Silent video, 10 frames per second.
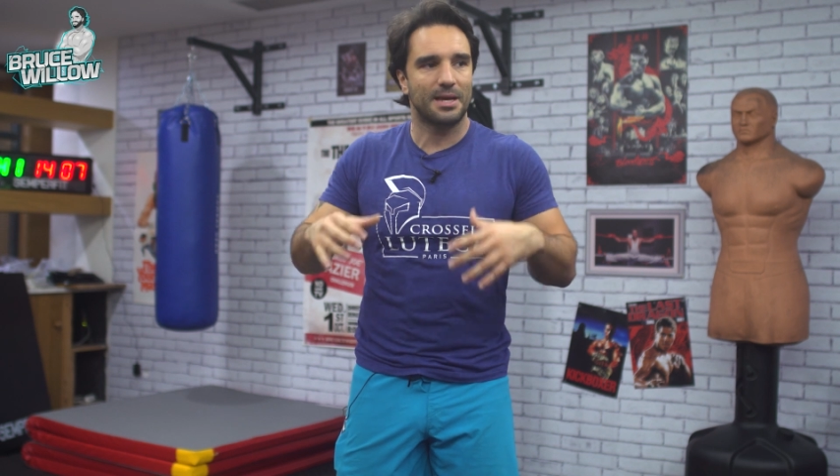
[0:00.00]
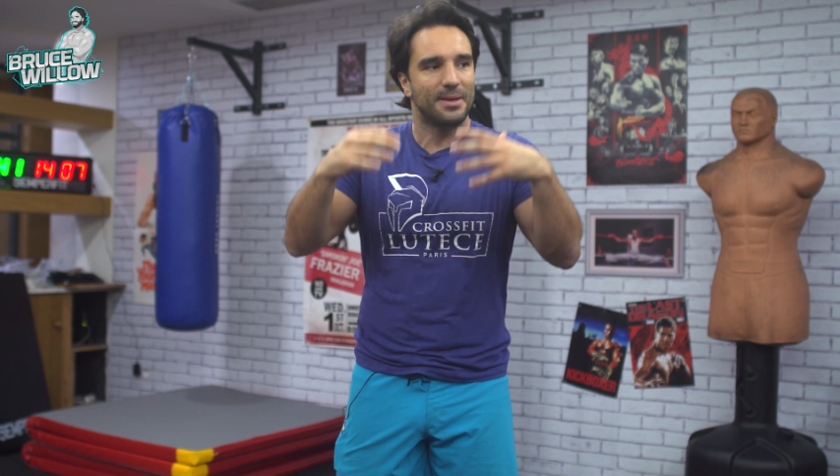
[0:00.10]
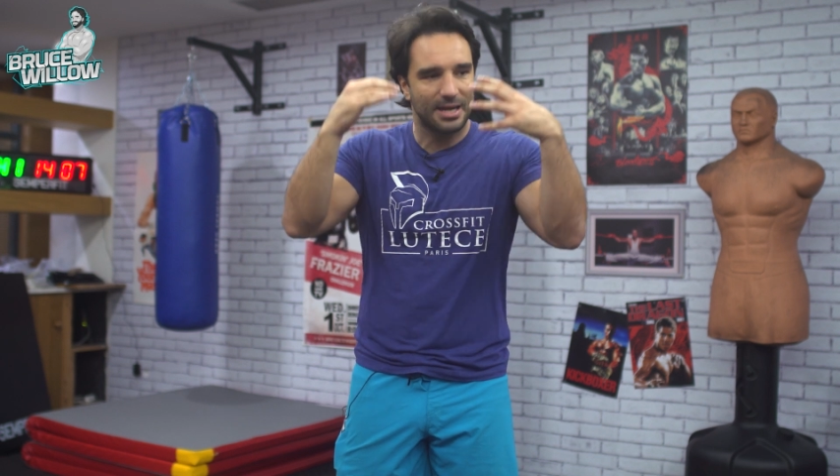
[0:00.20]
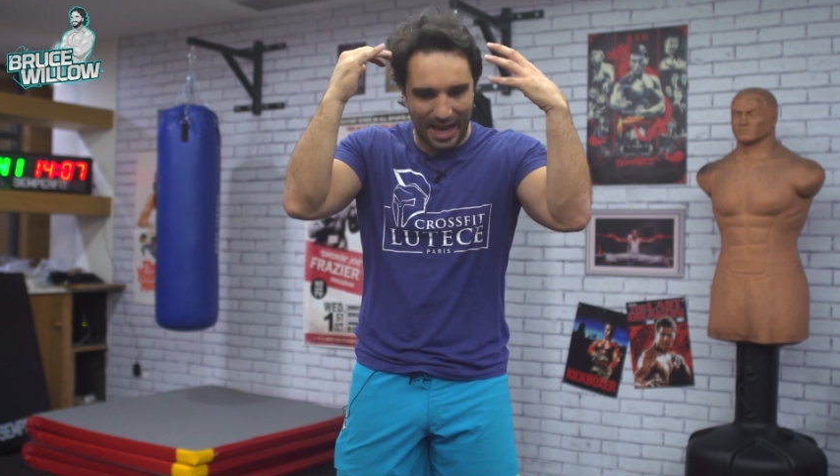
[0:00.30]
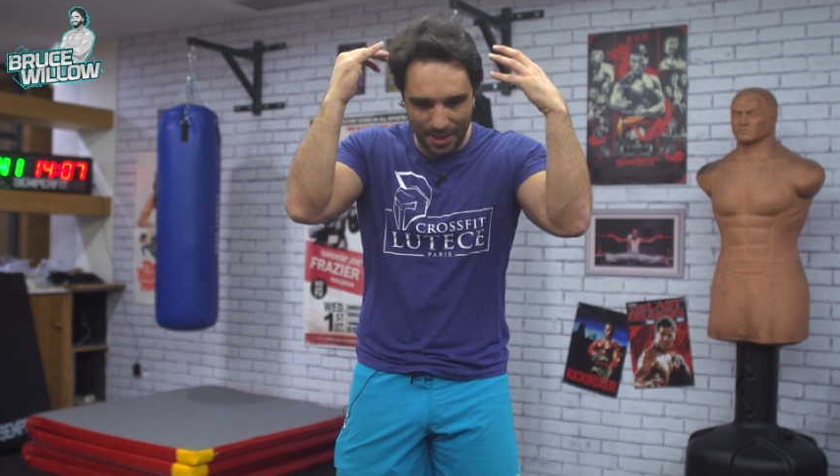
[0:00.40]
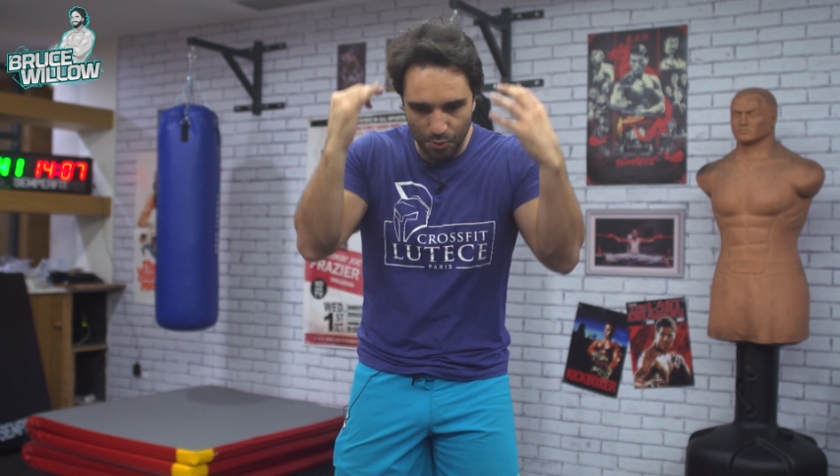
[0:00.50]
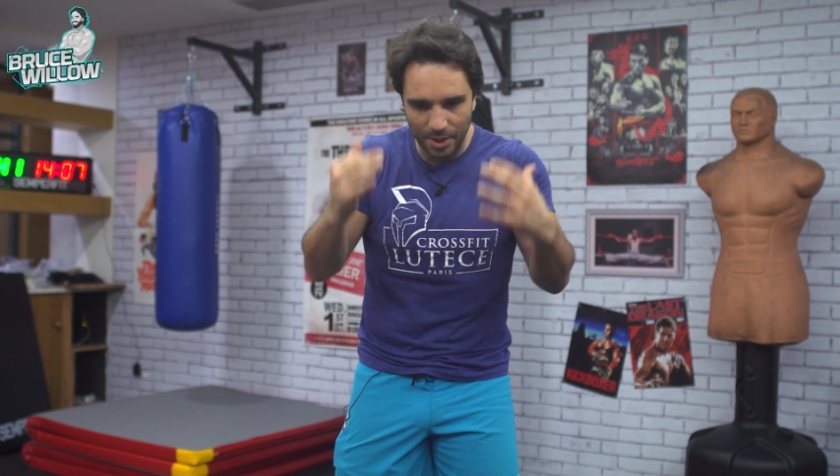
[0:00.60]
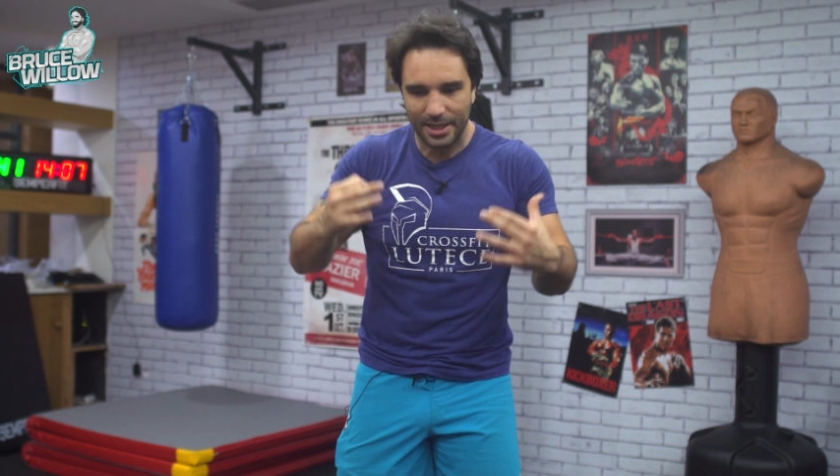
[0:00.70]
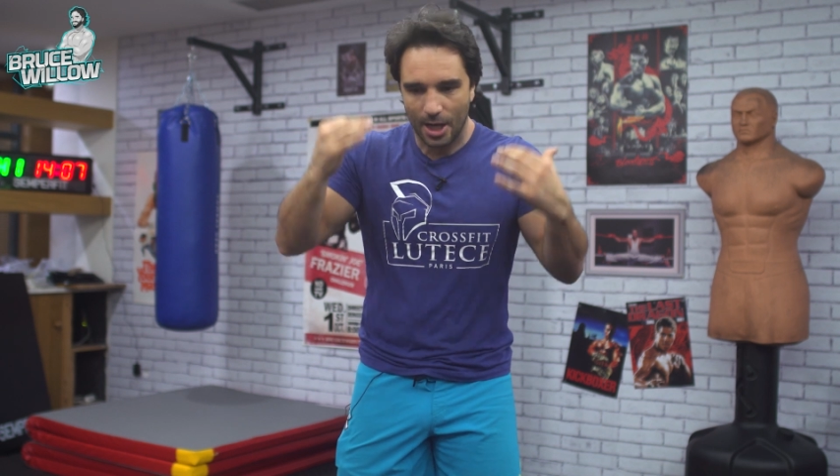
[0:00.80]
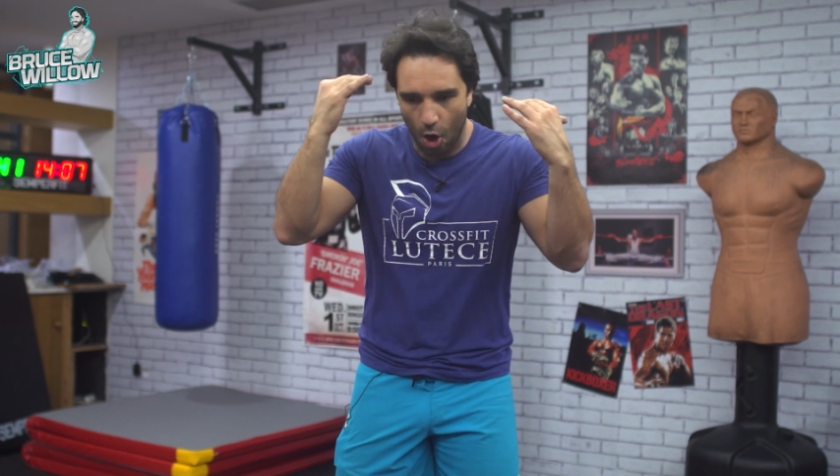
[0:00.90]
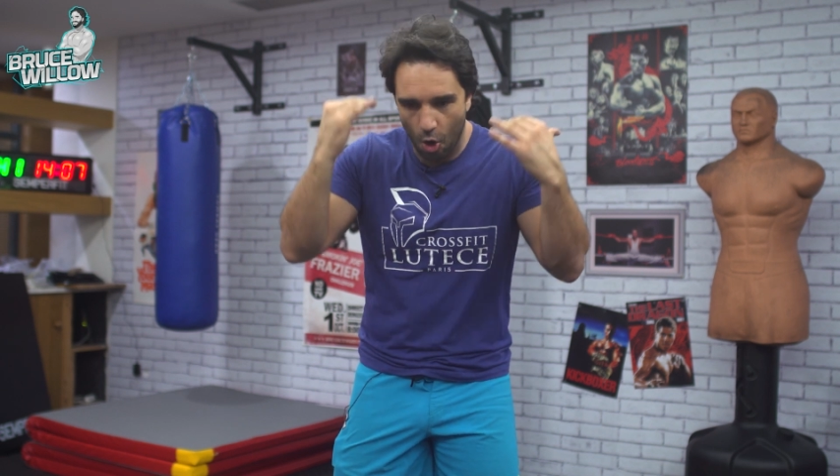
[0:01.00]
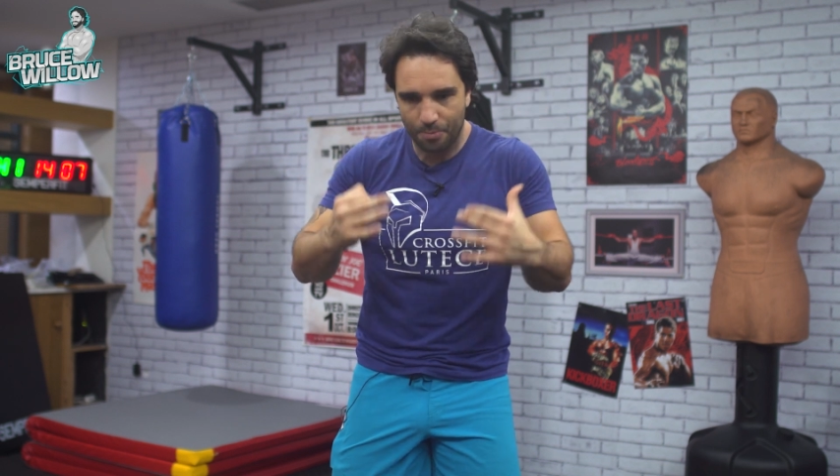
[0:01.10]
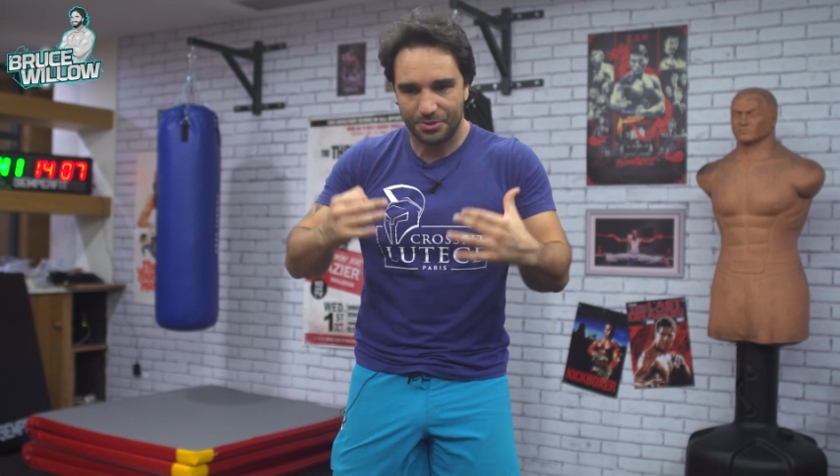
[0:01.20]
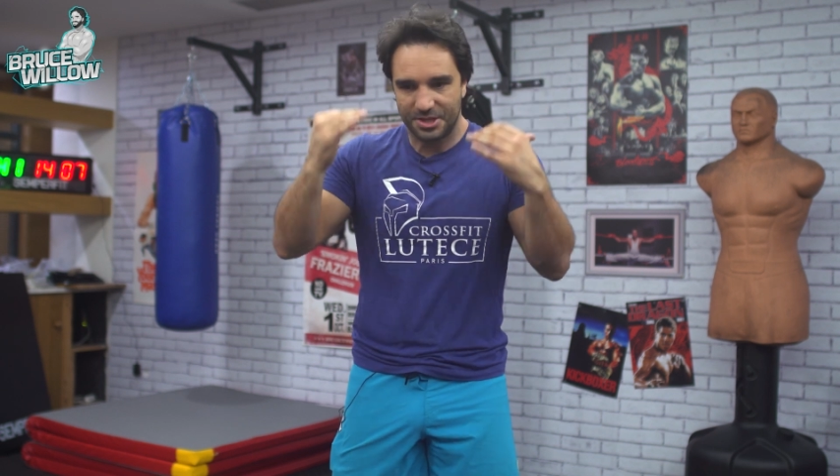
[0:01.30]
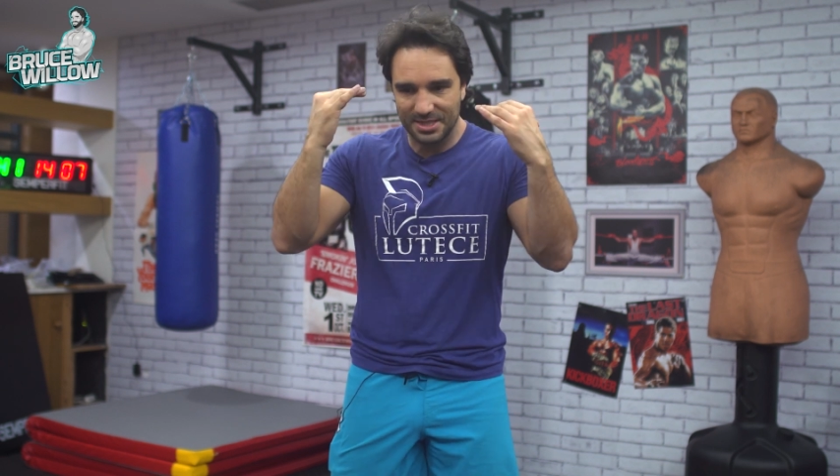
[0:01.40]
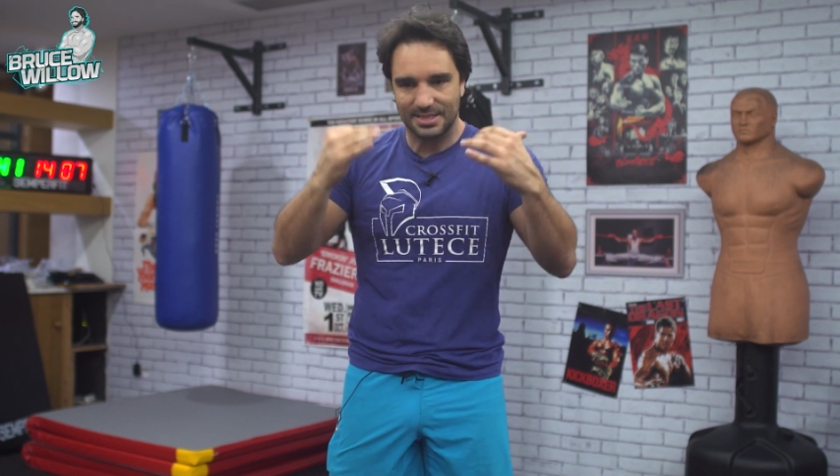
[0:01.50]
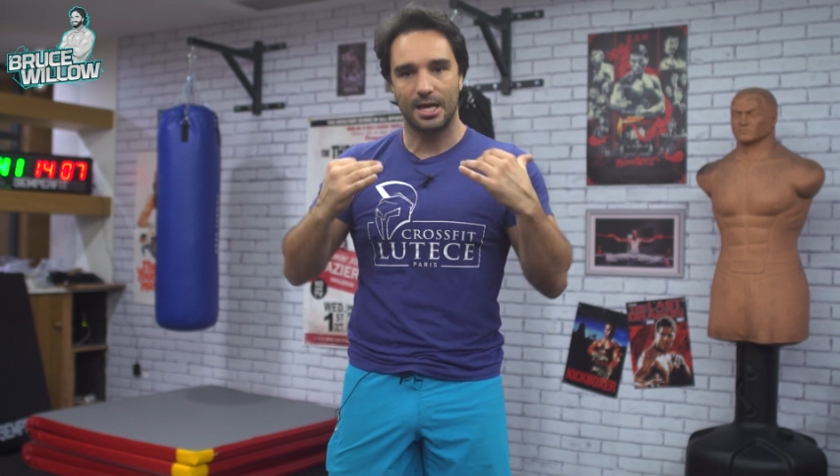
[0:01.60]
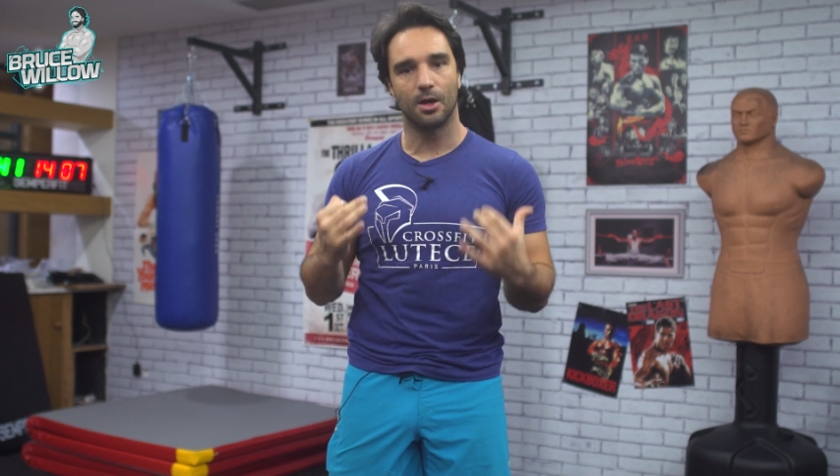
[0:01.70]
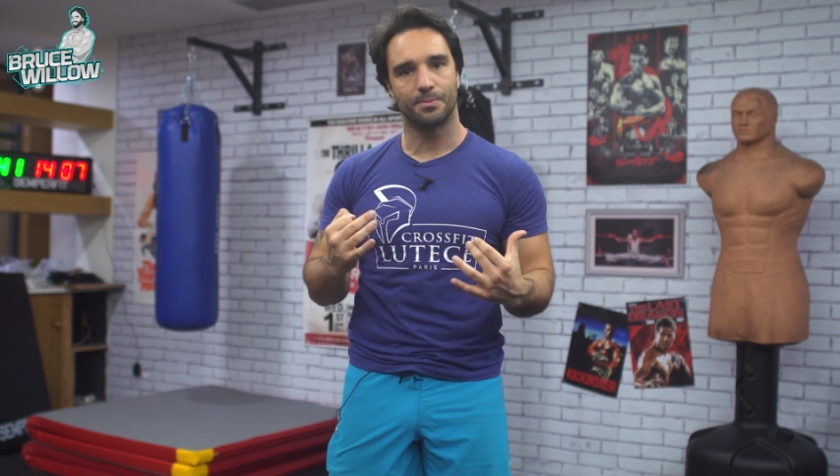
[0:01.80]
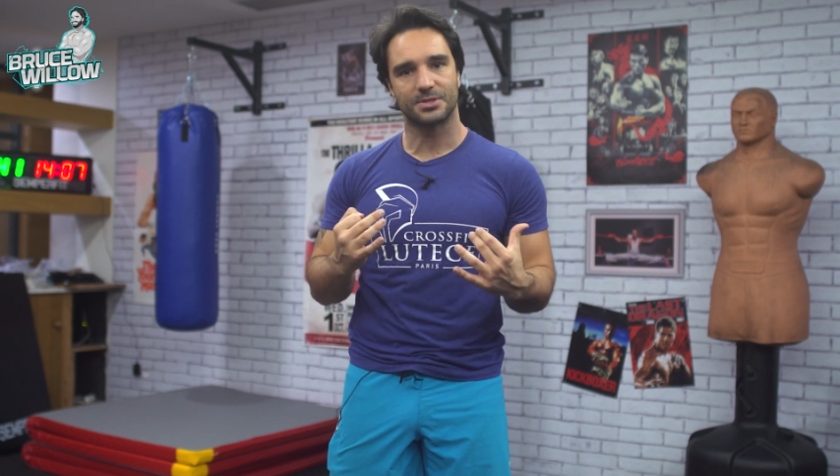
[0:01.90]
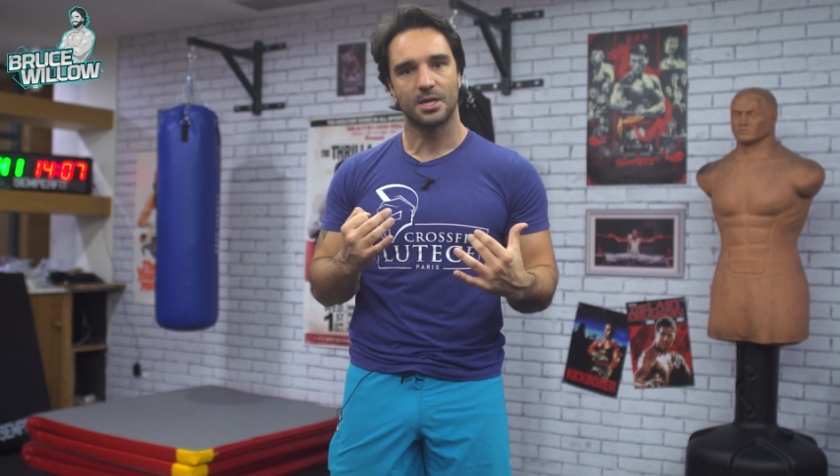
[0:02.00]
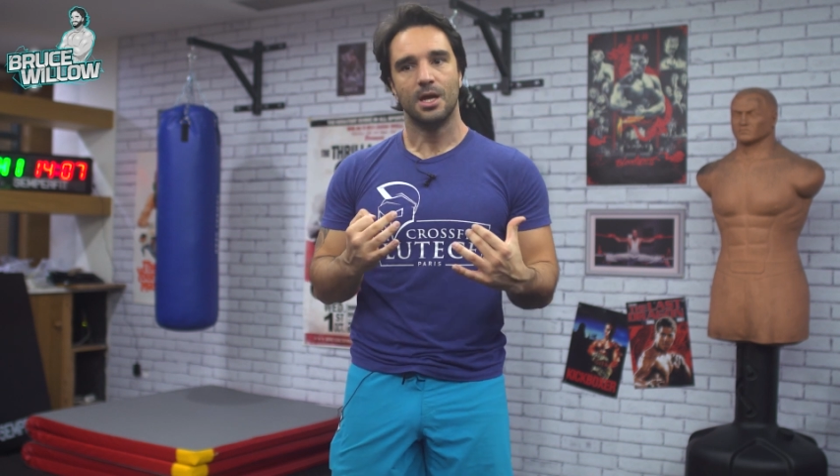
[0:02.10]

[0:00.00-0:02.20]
I mean, I really hope this helps